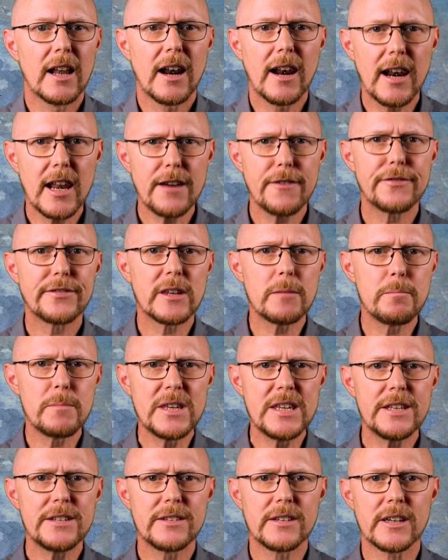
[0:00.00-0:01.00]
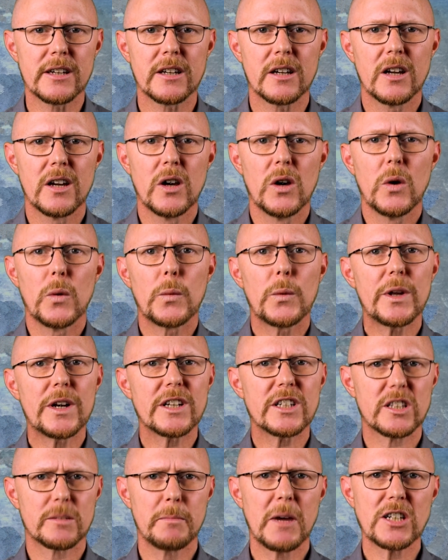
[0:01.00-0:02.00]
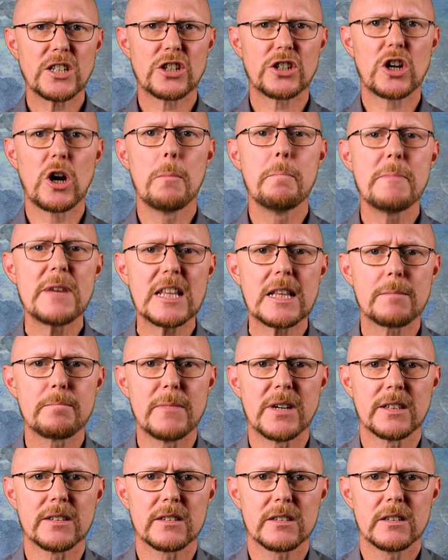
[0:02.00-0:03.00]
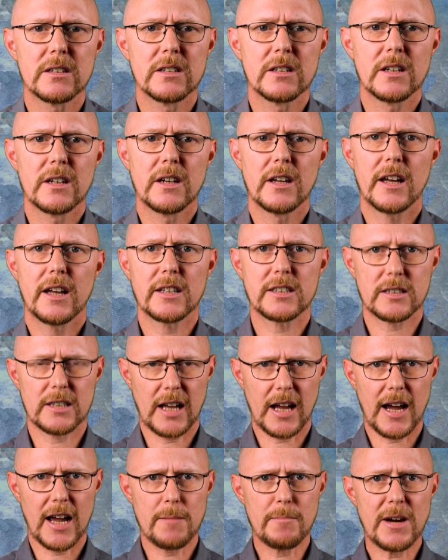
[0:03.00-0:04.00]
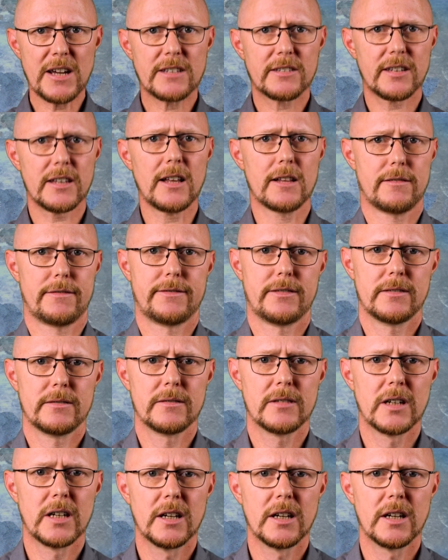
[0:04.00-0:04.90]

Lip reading: left the meeting with as much commitment as I myself.